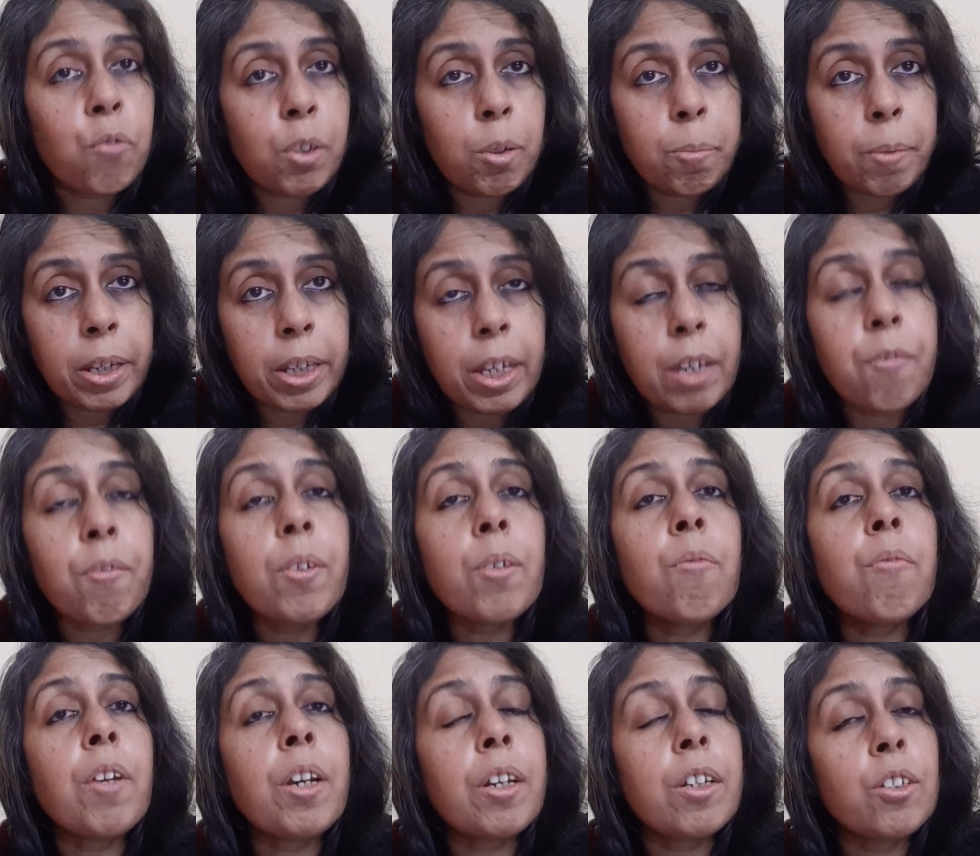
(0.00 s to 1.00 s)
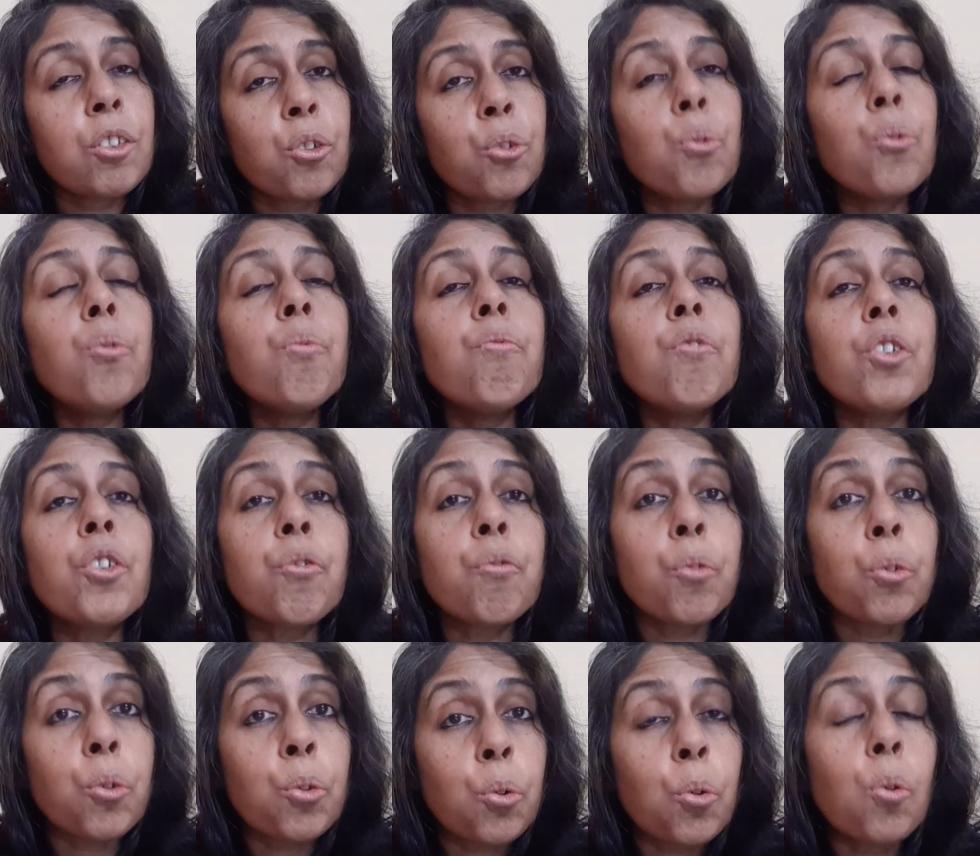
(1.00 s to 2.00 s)
will be given very soon, which
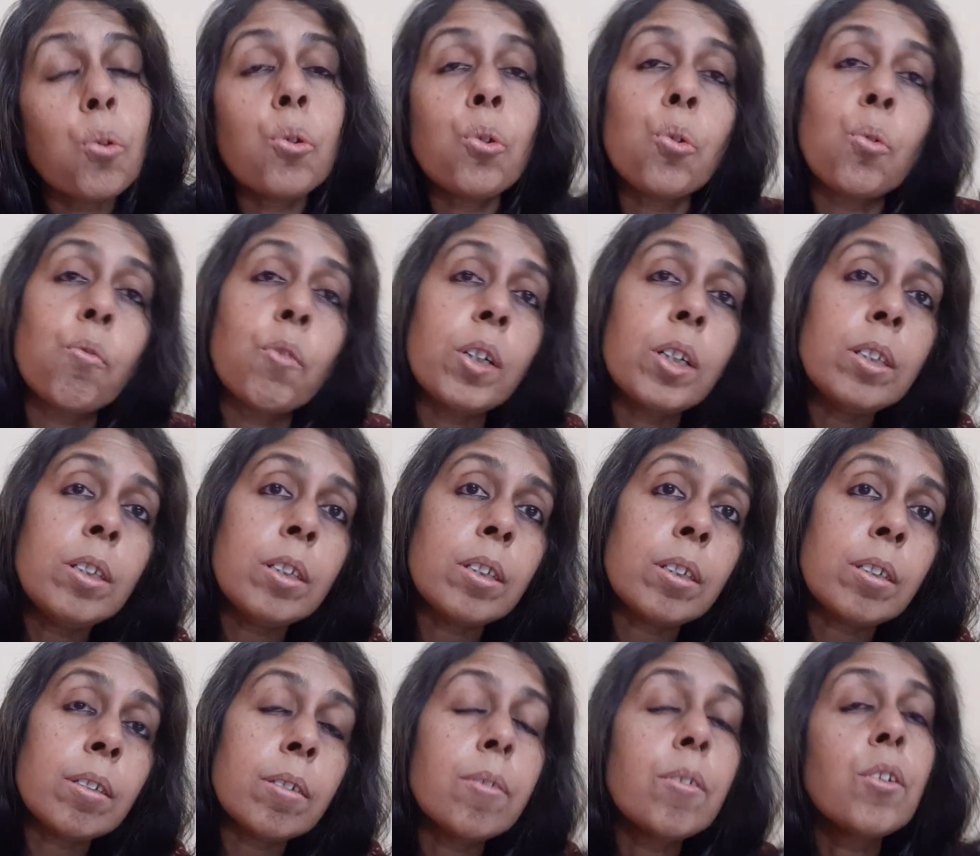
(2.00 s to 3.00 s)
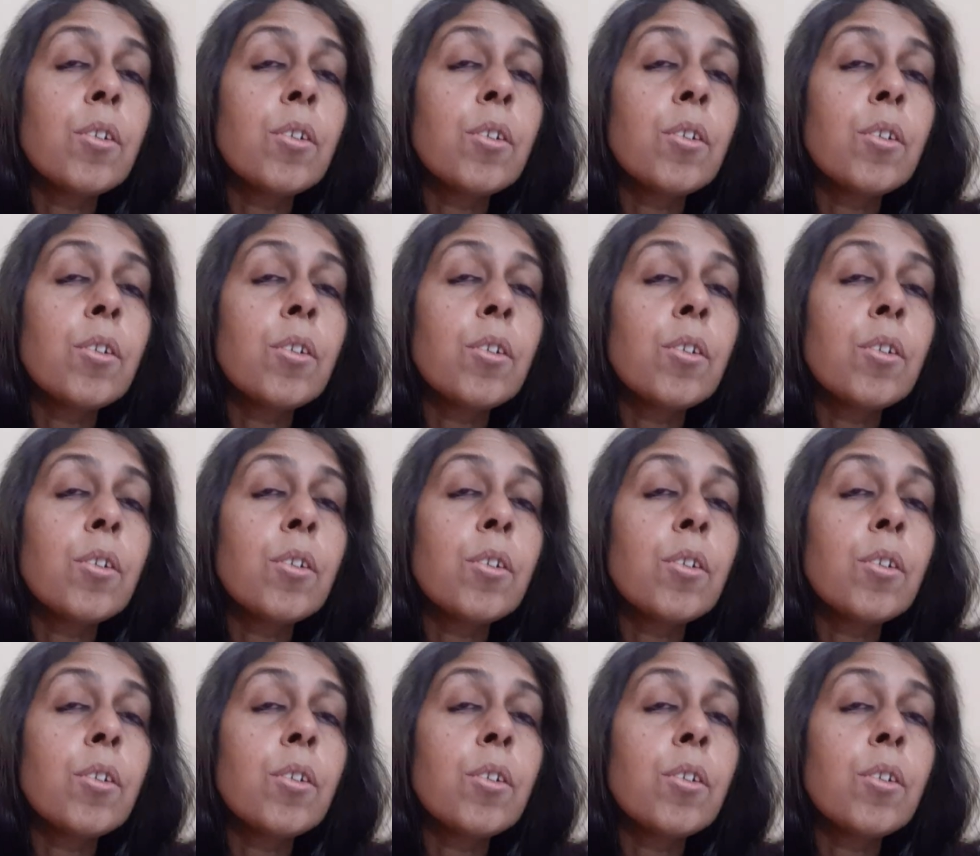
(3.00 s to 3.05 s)
would go towards